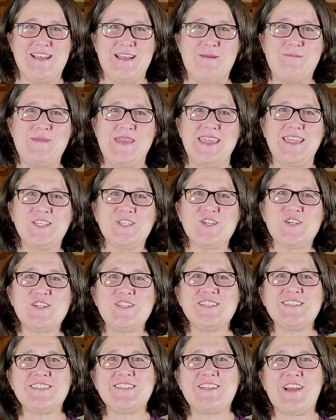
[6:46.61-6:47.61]
Make sure
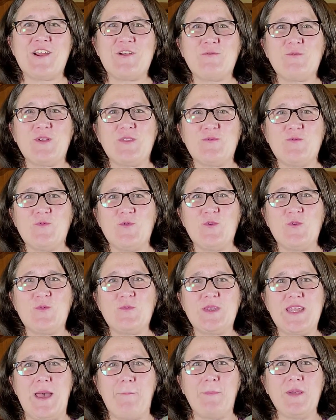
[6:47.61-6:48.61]
to start with room
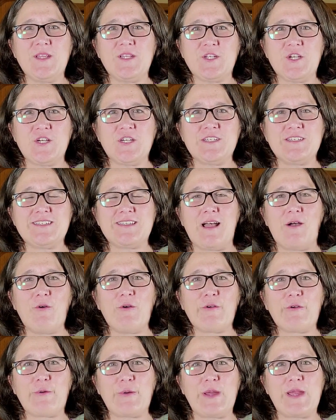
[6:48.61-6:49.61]
temperature
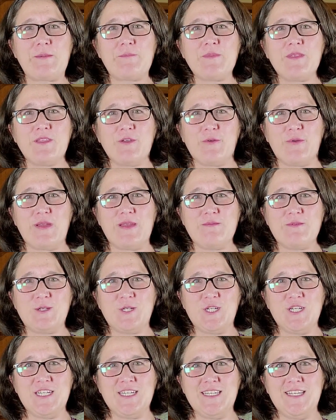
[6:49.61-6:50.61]
sour cream, cream
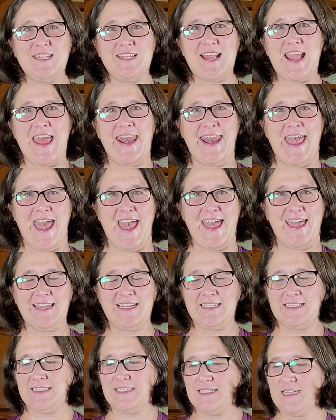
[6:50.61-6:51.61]
cheese, and
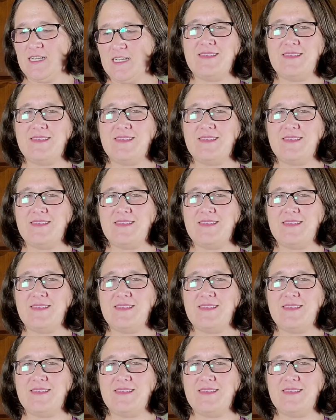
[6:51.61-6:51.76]
eggs.